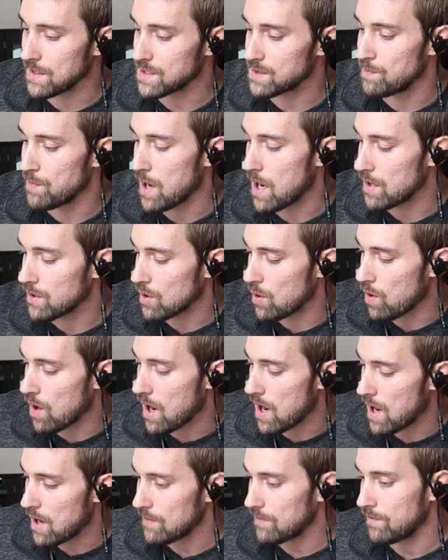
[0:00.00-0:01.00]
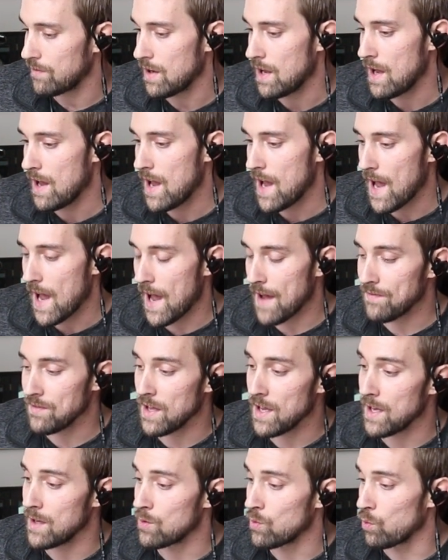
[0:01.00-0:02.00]
this Bondo off and
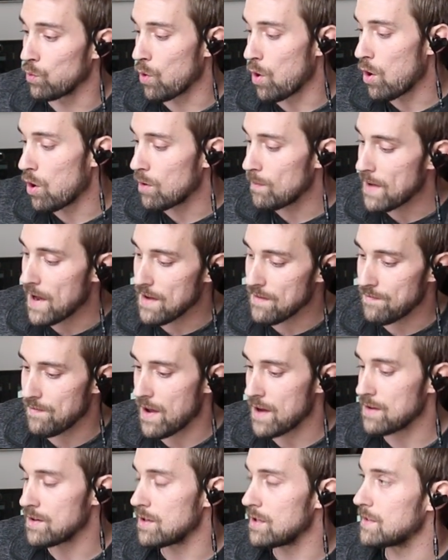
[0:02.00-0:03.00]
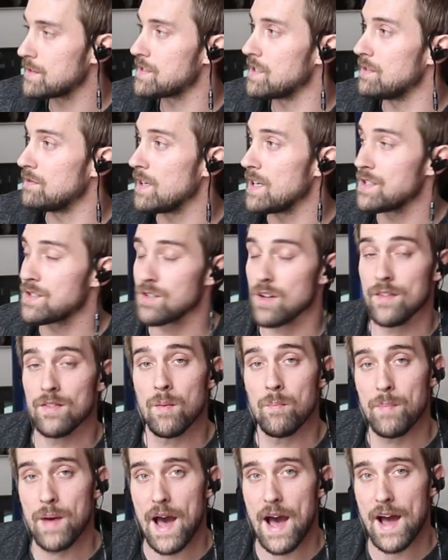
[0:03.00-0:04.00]
then roll my fenders, at least on
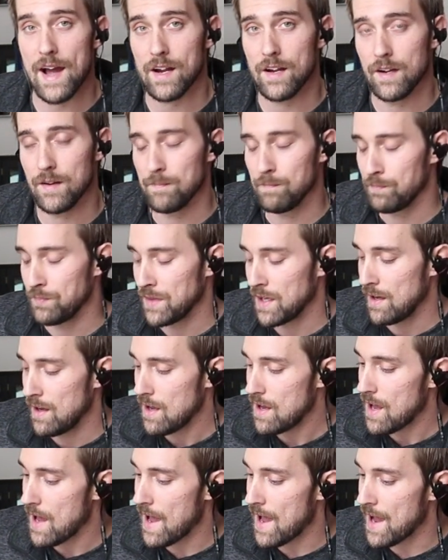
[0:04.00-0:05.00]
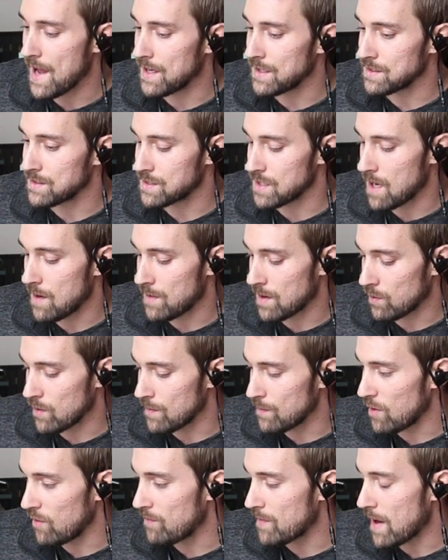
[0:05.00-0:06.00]
the back, and I'm going to
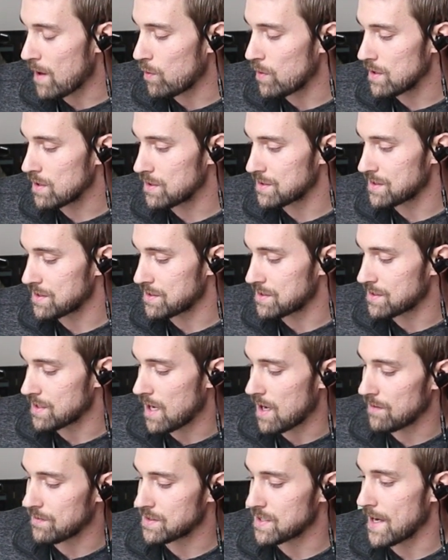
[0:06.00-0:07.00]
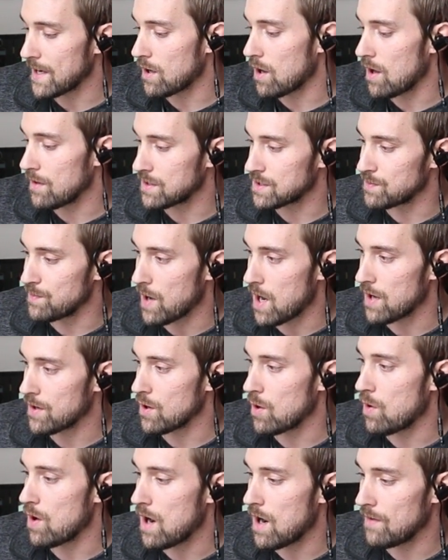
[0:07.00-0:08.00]
remove my wheels and stuff, take all this
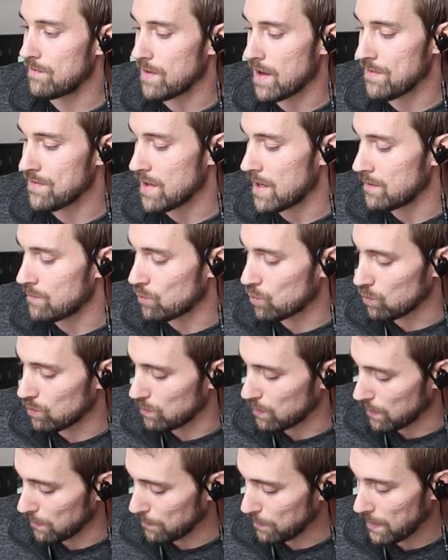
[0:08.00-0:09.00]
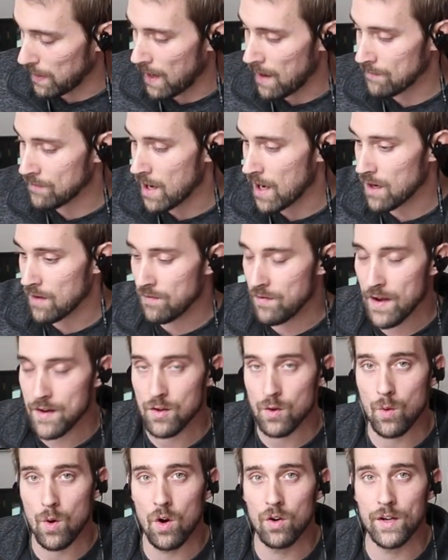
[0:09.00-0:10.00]
Bondo off, and then I've got a
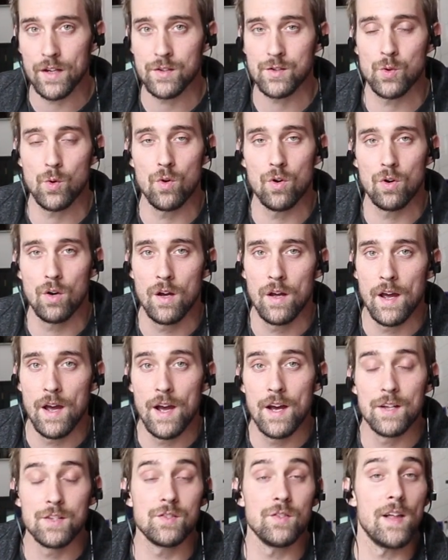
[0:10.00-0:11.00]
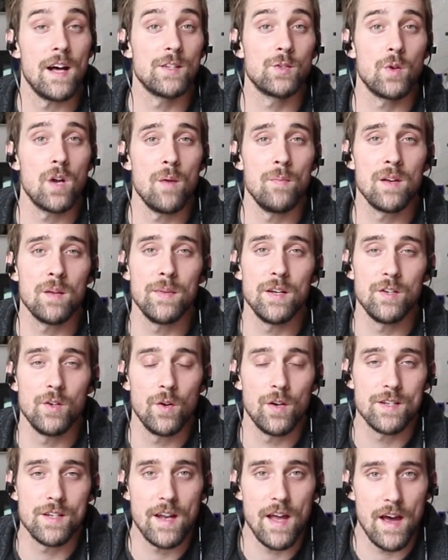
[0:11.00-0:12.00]
fender rolling tool, so that's what I'm going to be
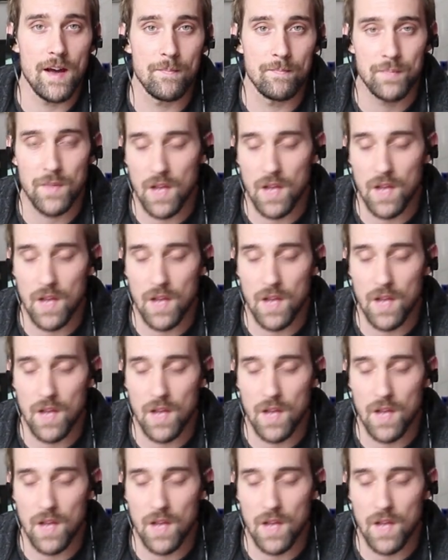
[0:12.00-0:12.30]
doing today.